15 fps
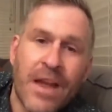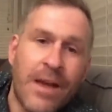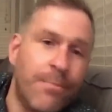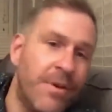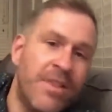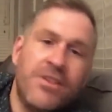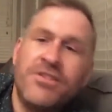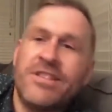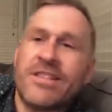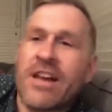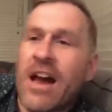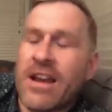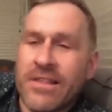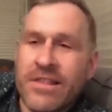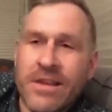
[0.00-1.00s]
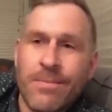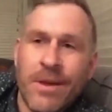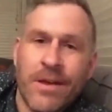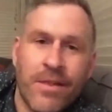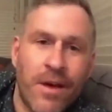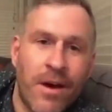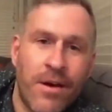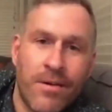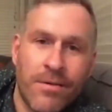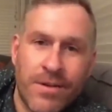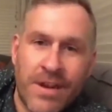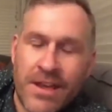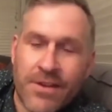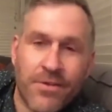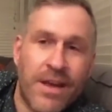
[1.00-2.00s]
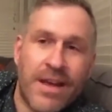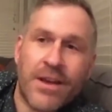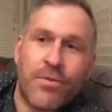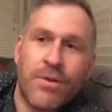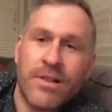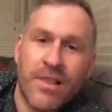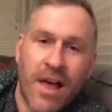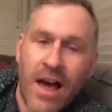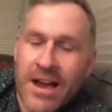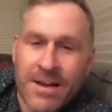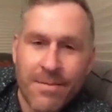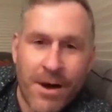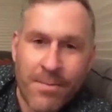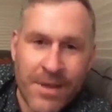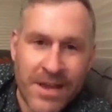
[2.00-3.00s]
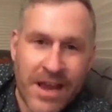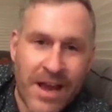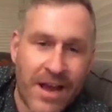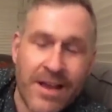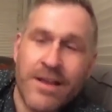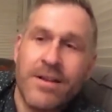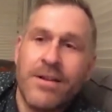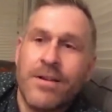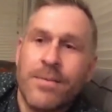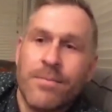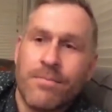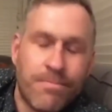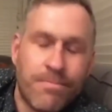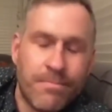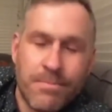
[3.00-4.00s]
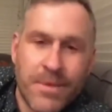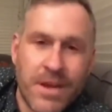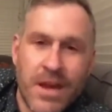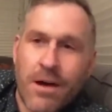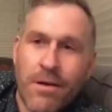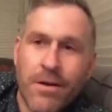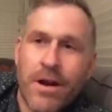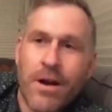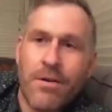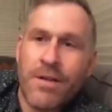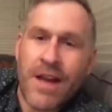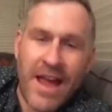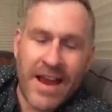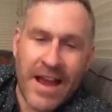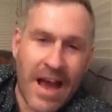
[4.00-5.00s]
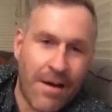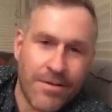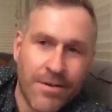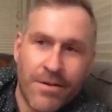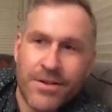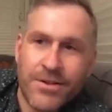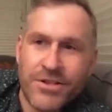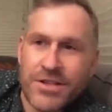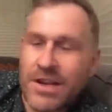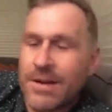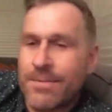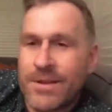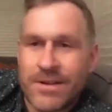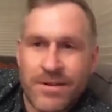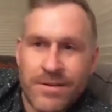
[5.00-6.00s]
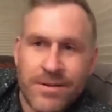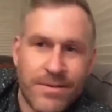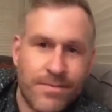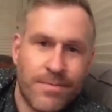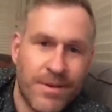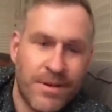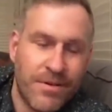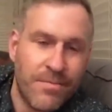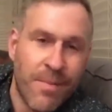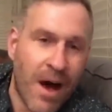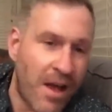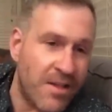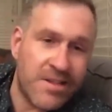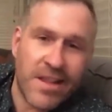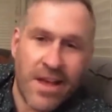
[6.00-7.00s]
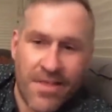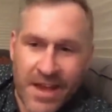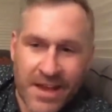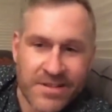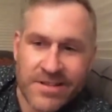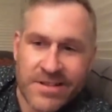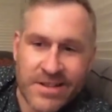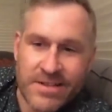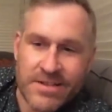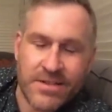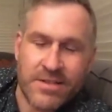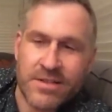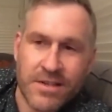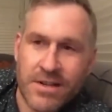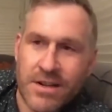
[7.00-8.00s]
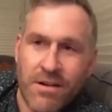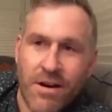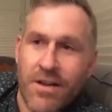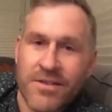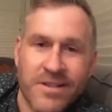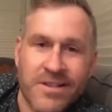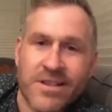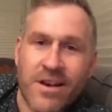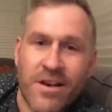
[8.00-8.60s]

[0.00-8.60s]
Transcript: And when they just kind of leave me alone and quit lying about me, I, go hang out and go to the gym and do mindset things and, you know, other